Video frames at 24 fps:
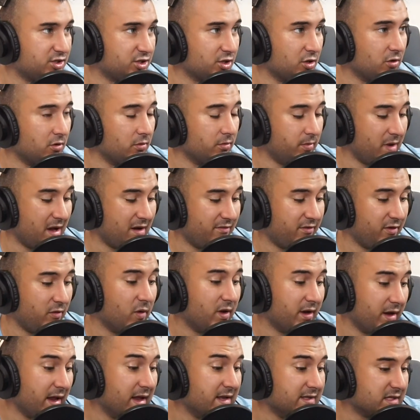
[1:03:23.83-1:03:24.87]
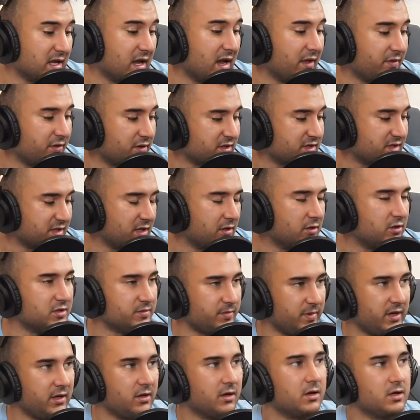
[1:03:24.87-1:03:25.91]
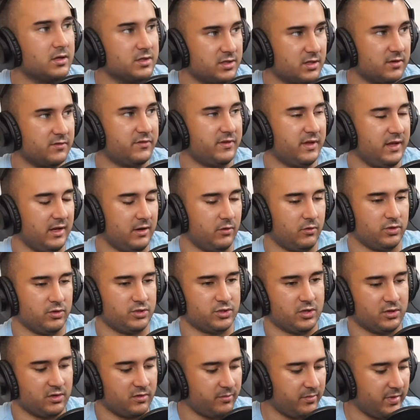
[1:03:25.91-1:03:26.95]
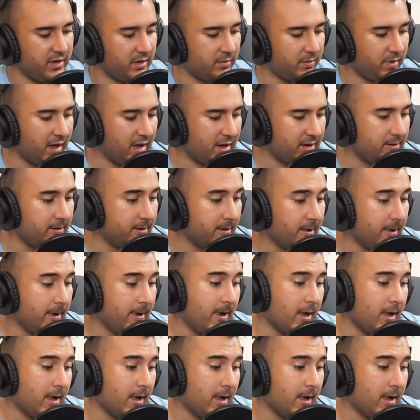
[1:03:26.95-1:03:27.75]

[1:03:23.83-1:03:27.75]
So everyone is high on the Steelers because of the return of Big Ben.